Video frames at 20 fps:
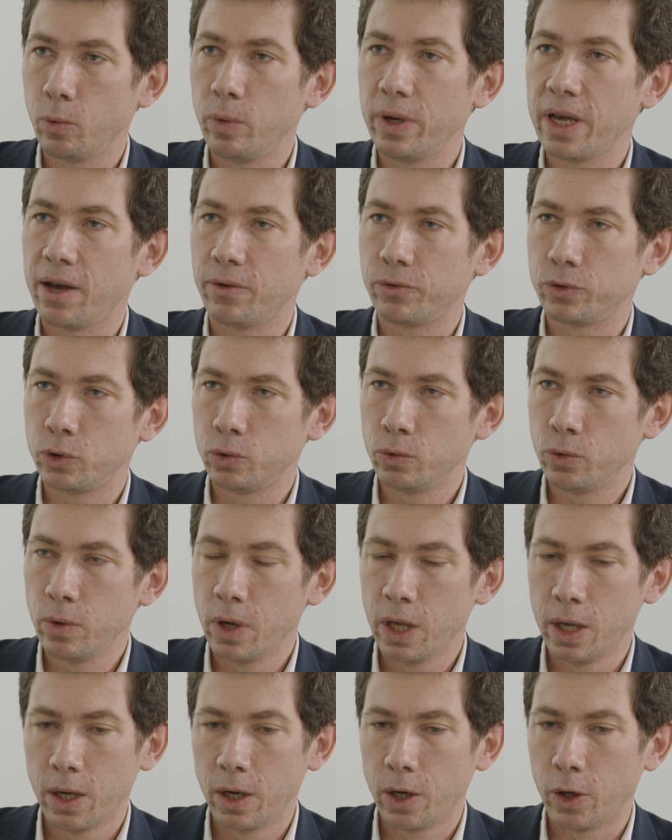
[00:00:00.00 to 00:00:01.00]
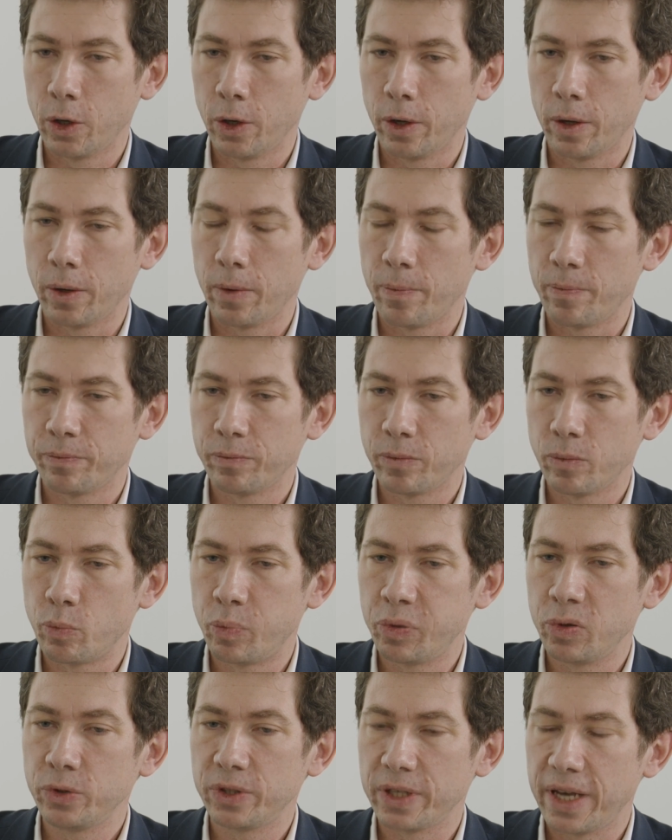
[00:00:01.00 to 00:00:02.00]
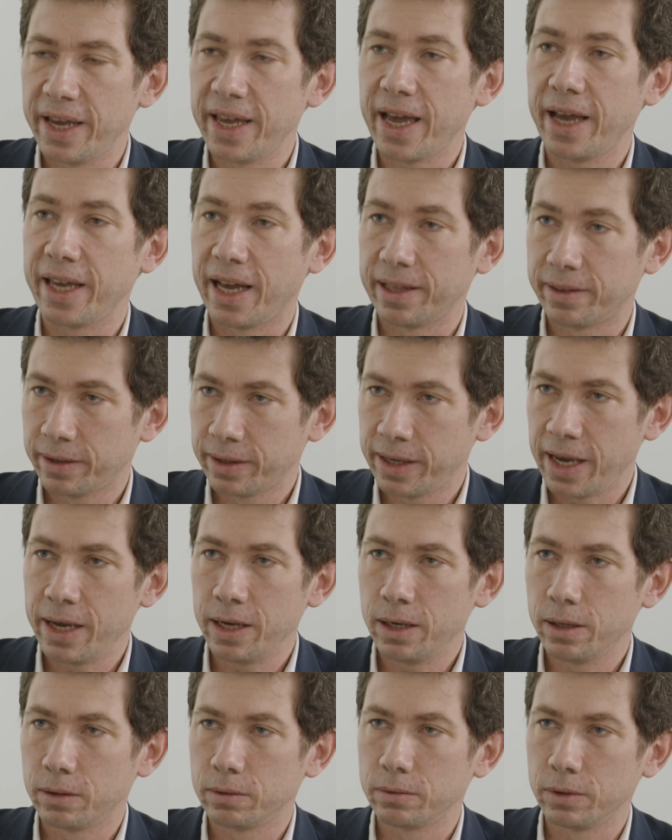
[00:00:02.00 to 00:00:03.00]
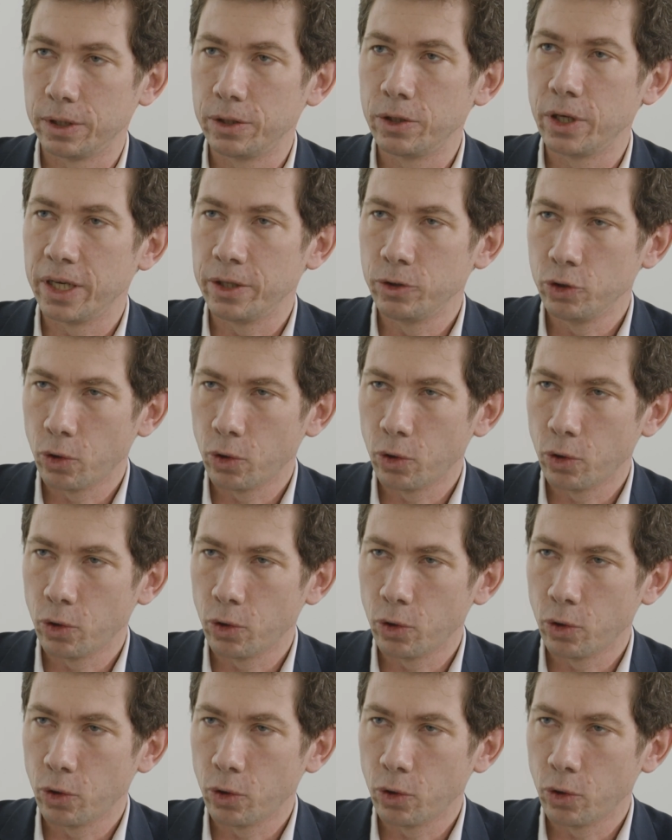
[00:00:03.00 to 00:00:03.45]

We have to put AI at scale in